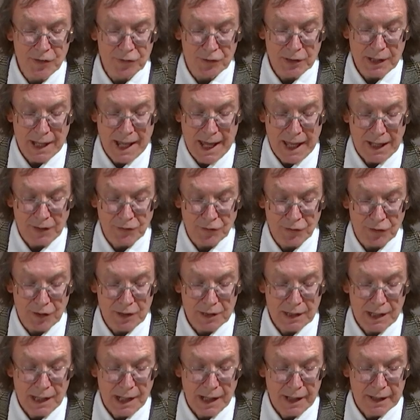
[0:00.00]
his land
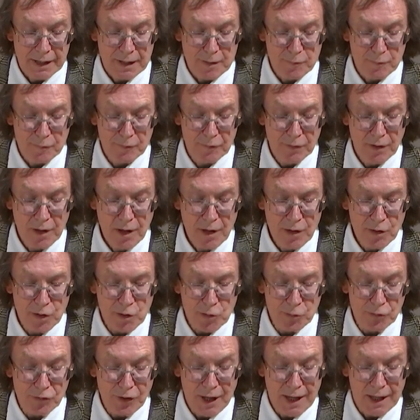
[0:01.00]
and life,
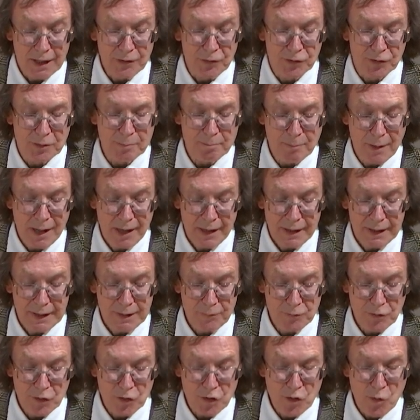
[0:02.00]
who dared to
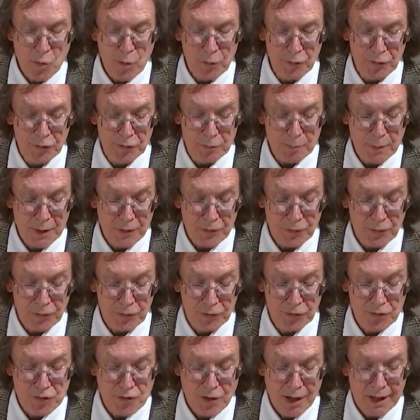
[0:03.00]
bide the Norseman's
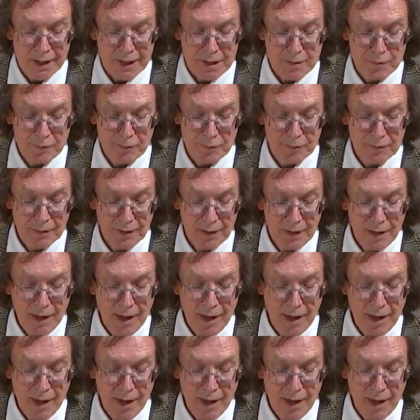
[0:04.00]
strife.